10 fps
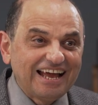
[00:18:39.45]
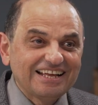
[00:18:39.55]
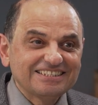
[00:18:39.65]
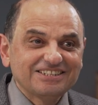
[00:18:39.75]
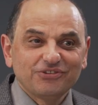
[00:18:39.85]

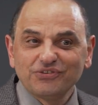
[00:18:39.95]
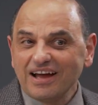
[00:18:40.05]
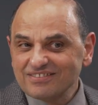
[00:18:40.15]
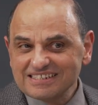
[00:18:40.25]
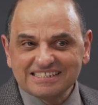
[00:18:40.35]
and that
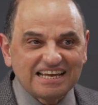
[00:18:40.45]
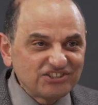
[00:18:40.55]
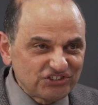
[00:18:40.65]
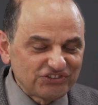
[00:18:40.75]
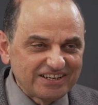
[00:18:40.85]
throughout the
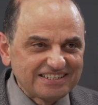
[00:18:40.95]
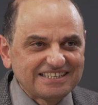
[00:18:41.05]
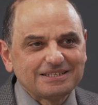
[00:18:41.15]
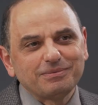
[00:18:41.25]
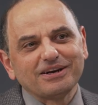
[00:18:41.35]
centuries
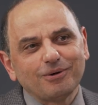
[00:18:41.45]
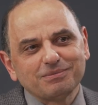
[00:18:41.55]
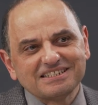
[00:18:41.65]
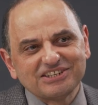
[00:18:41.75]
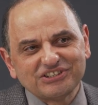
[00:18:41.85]
there's been
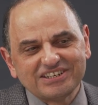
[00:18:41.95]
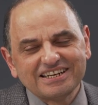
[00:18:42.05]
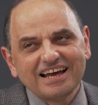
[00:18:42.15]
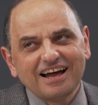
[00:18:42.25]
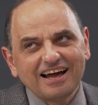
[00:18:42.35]
opposition.
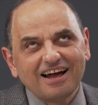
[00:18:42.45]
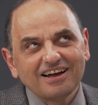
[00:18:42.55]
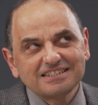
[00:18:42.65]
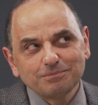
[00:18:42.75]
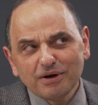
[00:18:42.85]
I
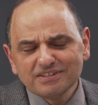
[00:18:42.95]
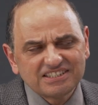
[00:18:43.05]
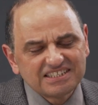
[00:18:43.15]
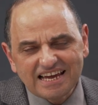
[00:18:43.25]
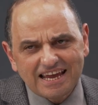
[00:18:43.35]
suppose
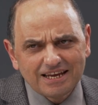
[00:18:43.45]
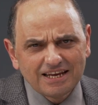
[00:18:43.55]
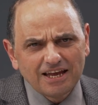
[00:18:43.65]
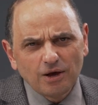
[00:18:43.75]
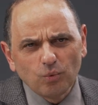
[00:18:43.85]
today
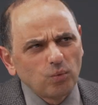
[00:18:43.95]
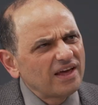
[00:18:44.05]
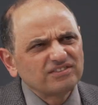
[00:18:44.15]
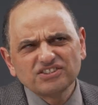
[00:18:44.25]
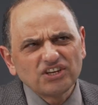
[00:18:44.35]

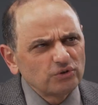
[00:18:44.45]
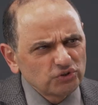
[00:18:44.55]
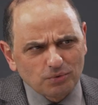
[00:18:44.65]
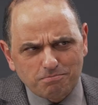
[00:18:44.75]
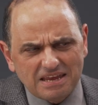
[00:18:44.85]
with
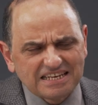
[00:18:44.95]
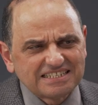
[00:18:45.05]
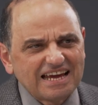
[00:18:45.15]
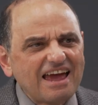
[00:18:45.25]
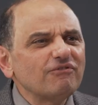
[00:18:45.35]
social
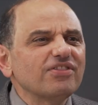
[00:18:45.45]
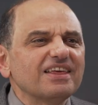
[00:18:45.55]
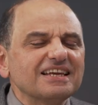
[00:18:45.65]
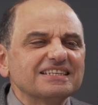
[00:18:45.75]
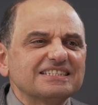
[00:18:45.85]
media
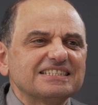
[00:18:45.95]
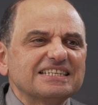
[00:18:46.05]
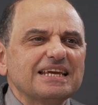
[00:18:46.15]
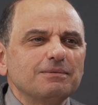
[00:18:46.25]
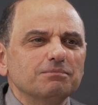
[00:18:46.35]
everything
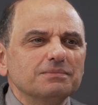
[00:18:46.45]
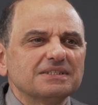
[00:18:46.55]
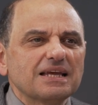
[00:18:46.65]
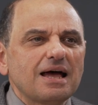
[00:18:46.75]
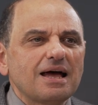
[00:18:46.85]

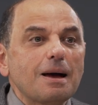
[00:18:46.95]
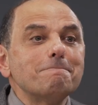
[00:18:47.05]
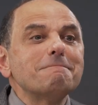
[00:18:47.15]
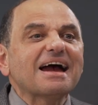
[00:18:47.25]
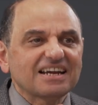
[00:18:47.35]
seems
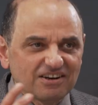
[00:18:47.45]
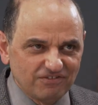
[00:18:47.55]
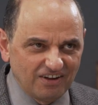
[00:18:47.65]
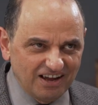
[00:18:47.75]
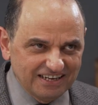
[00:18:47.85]

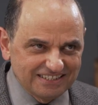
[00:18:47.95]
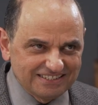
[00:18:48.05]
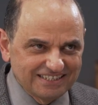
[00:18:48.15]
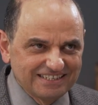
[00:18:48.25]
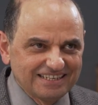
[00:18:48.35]
magnified